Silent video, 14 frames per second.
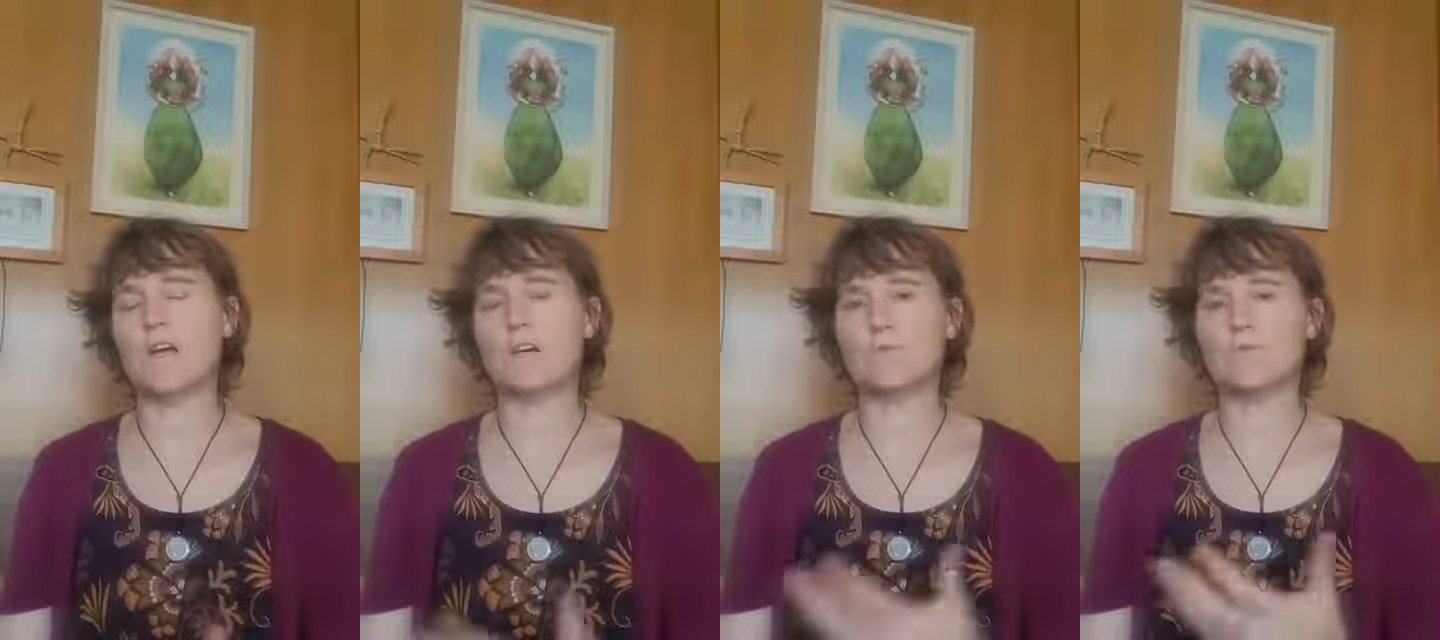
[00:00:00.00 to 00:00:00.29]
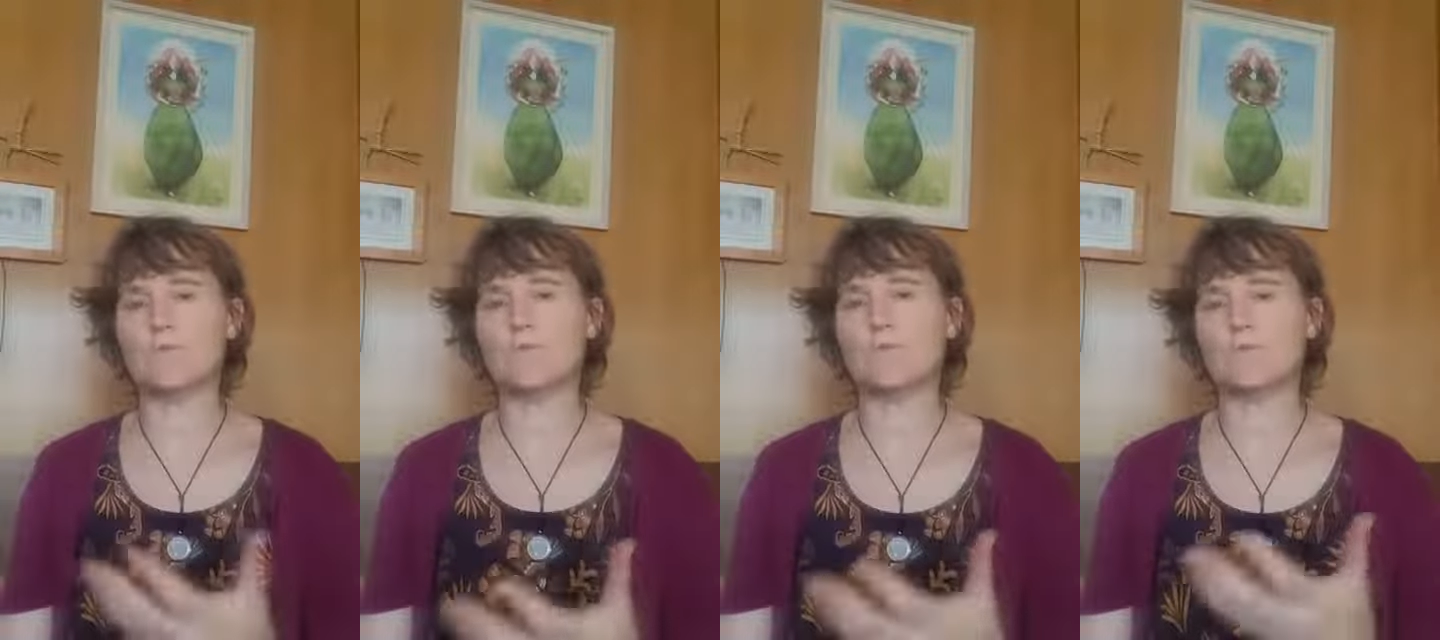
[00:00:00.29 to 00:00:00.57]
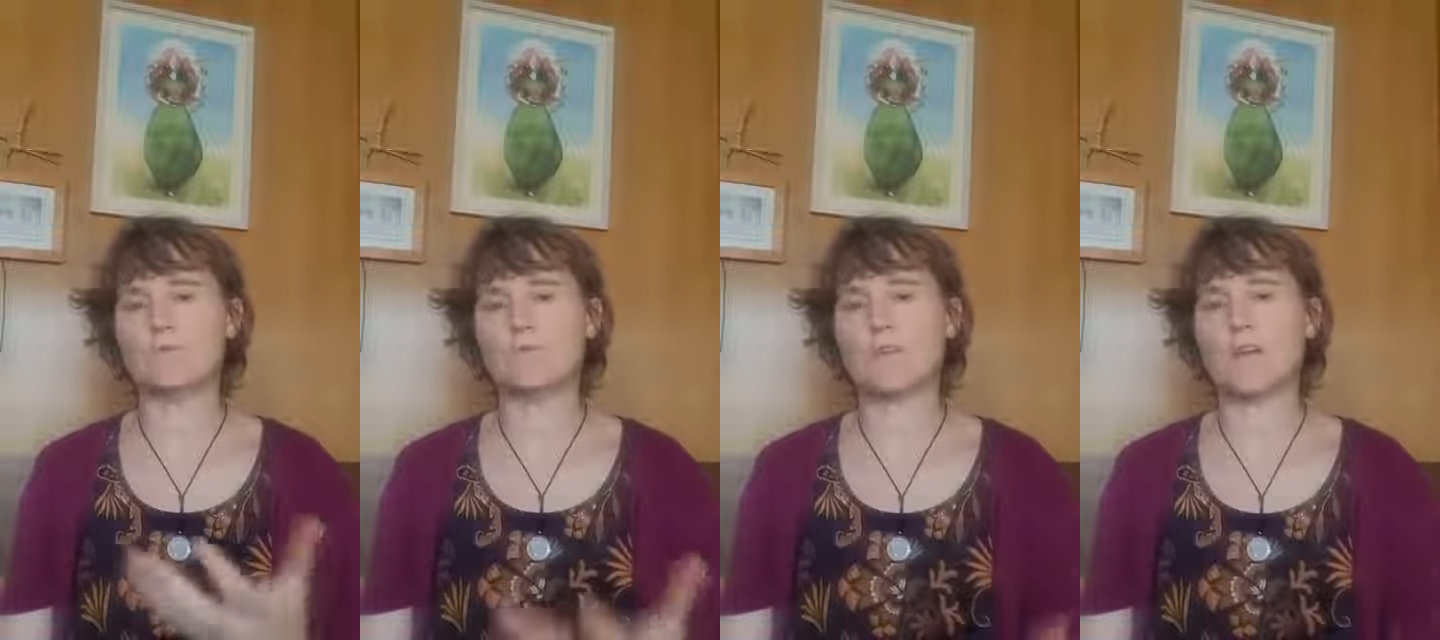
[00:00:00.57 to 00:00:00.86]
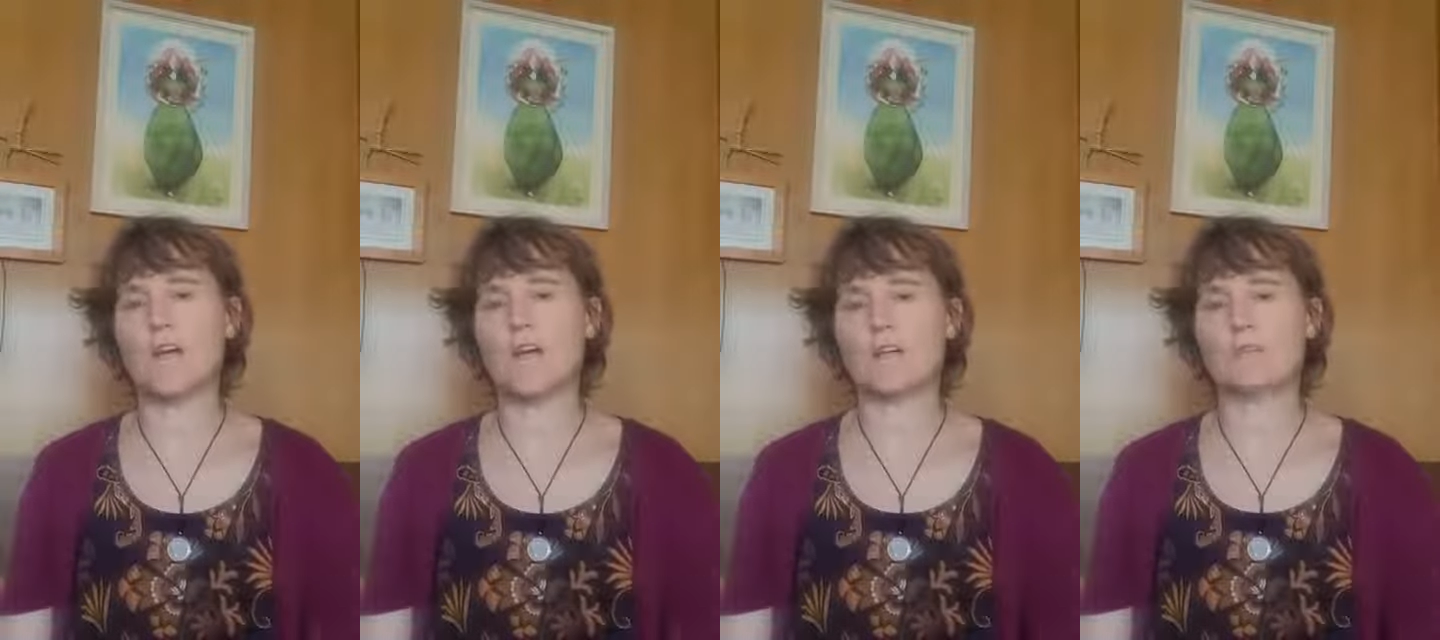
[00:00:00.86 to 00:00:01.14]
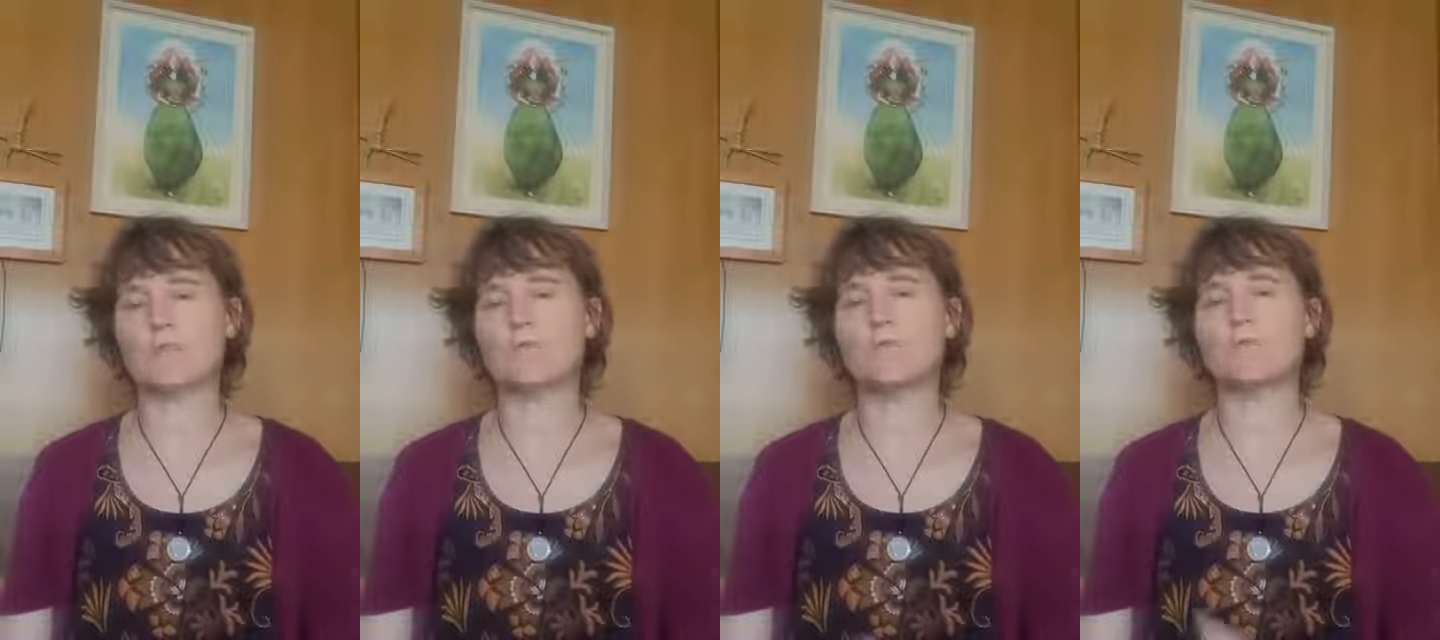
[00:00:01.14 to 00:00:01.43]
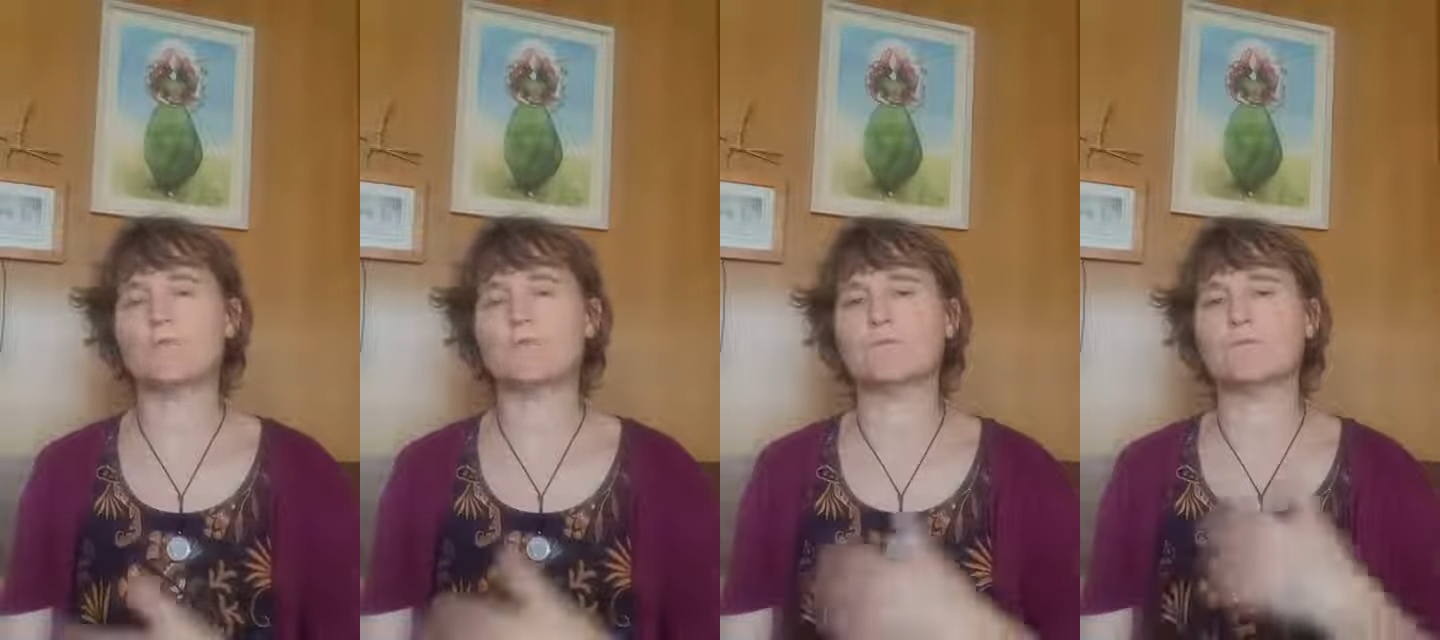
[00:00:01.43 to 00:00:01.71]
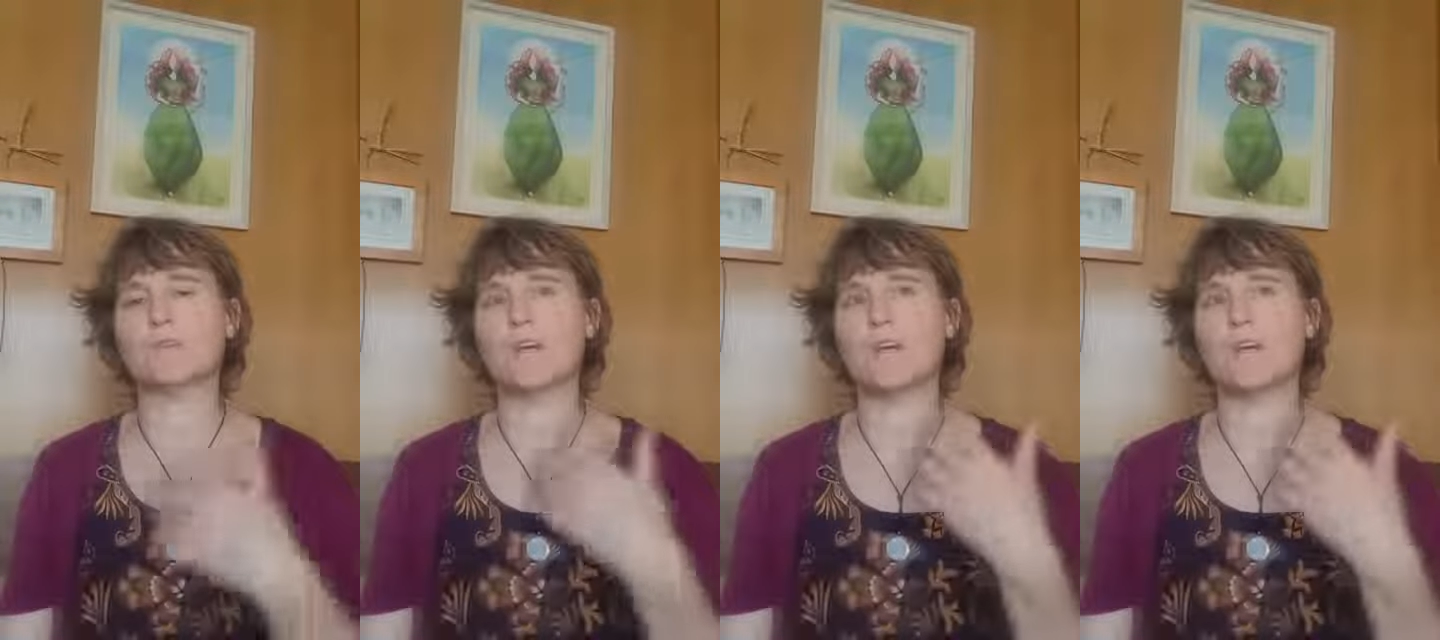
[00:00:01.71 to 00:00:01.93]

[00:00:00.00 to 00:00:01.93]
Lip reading: helpful to relax the muscles